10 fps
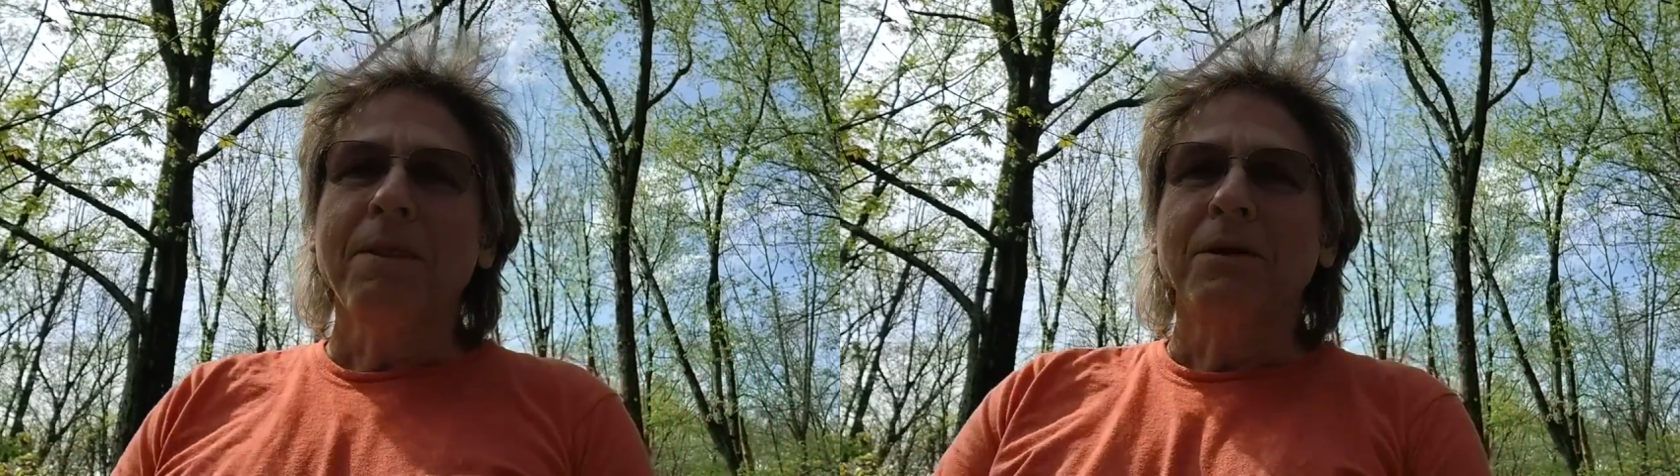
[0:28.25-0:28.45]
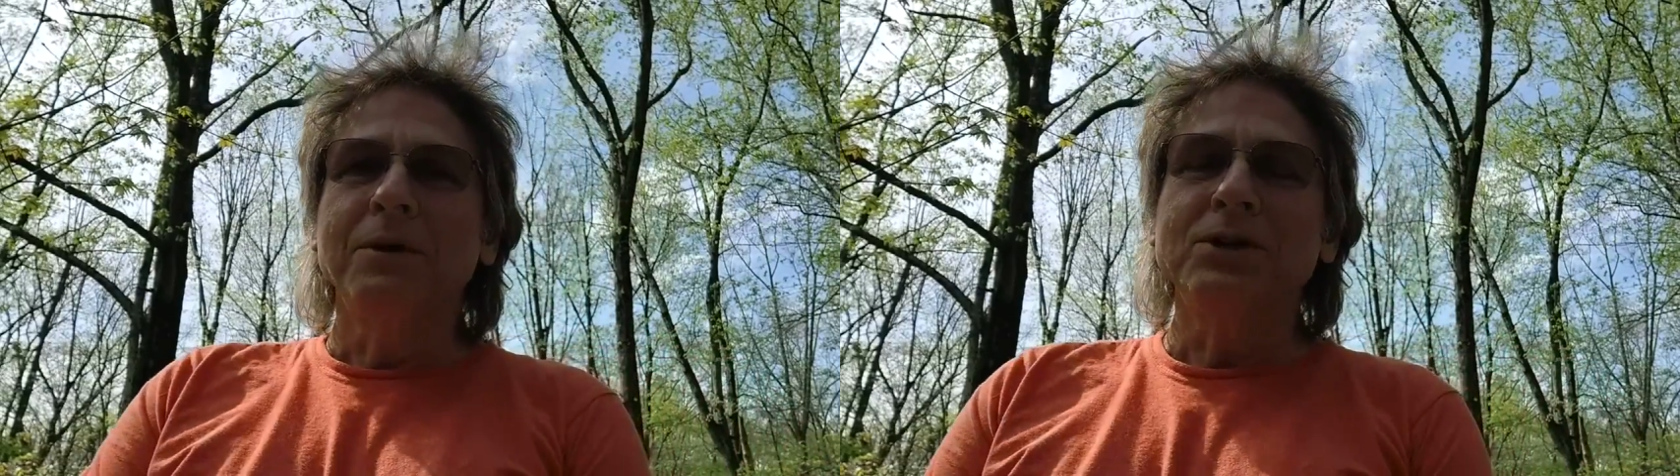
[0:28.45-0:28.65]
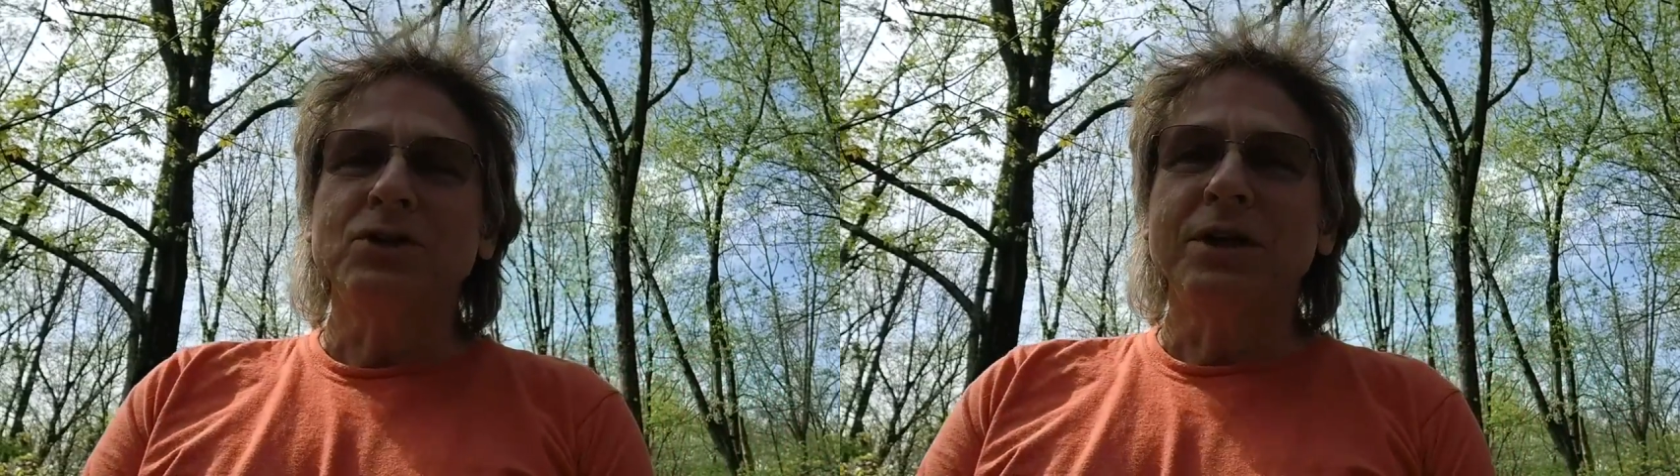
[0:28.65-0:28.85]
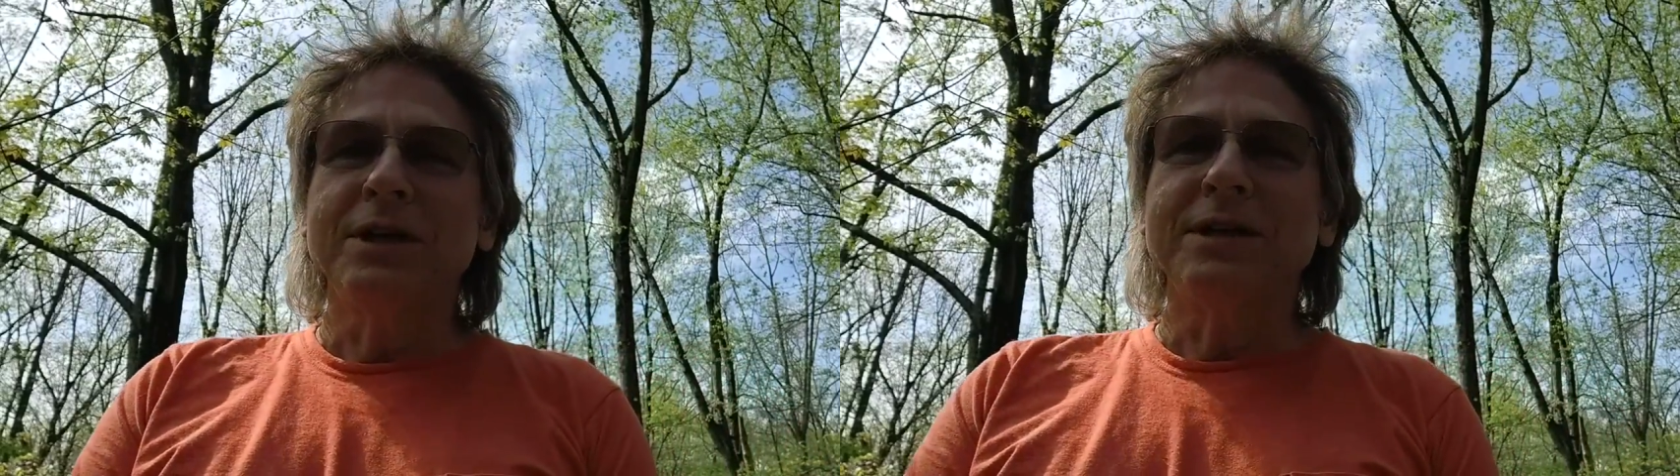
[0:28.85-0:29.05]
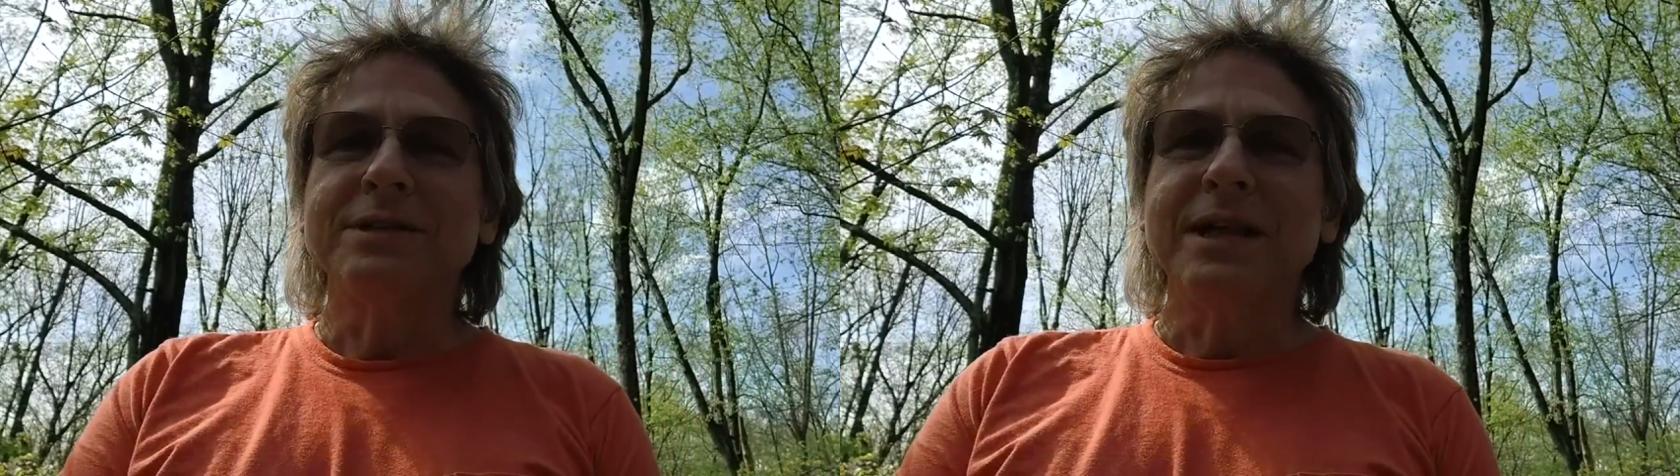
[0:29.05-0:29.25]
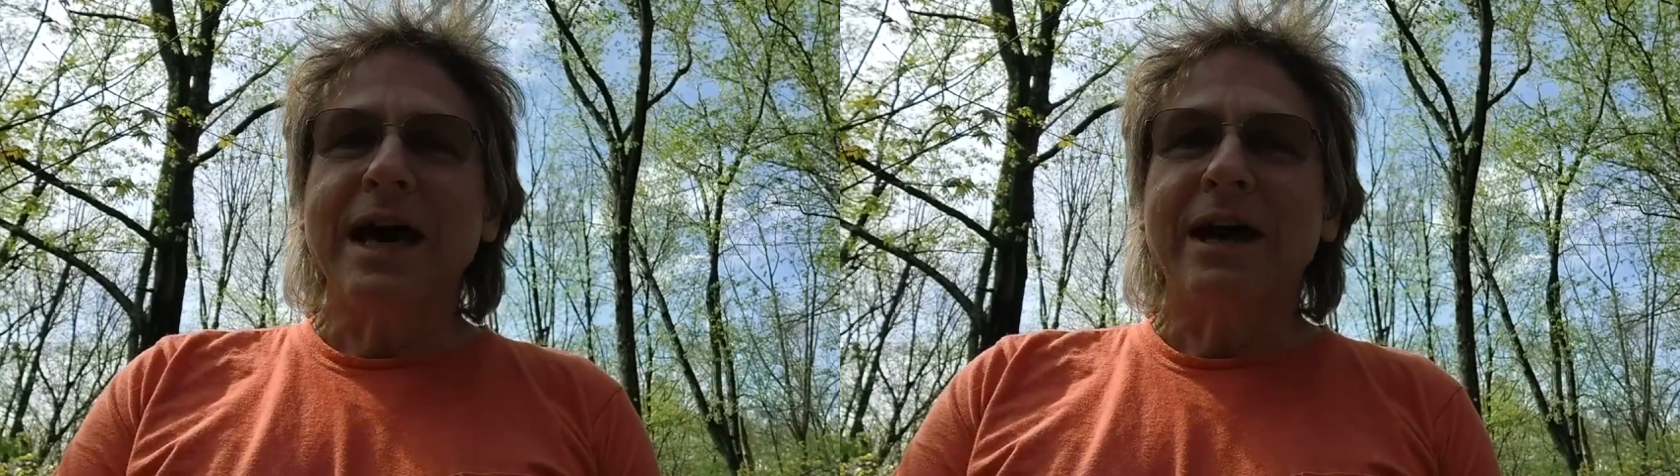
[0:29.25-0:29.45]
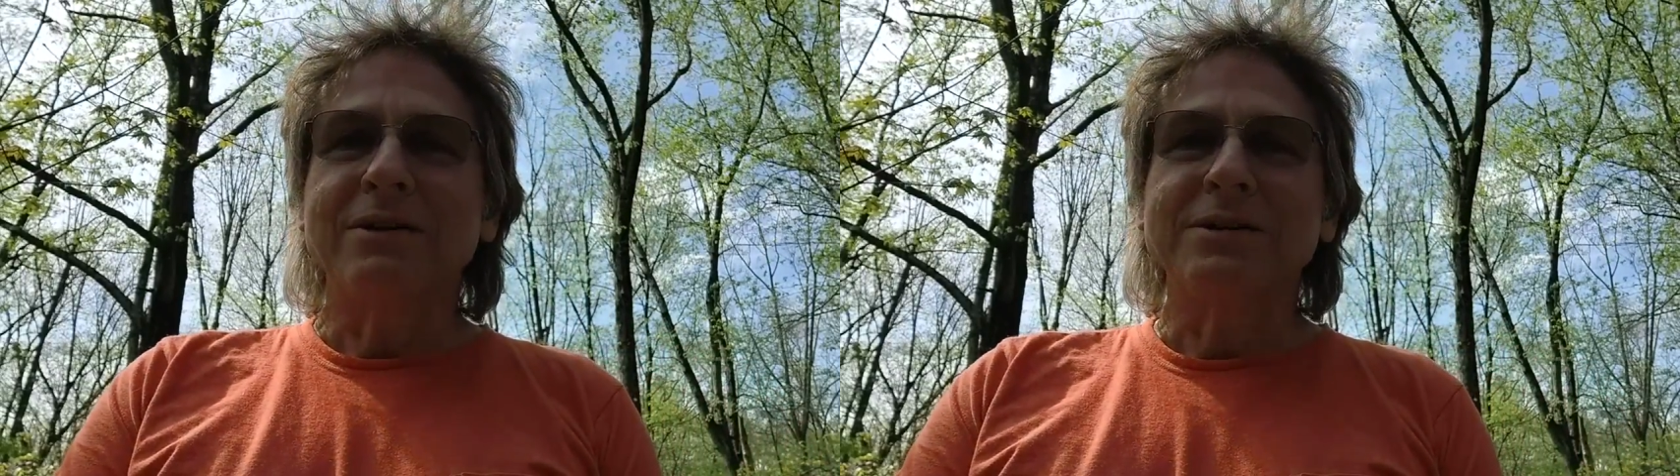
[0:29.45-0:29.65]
which is that our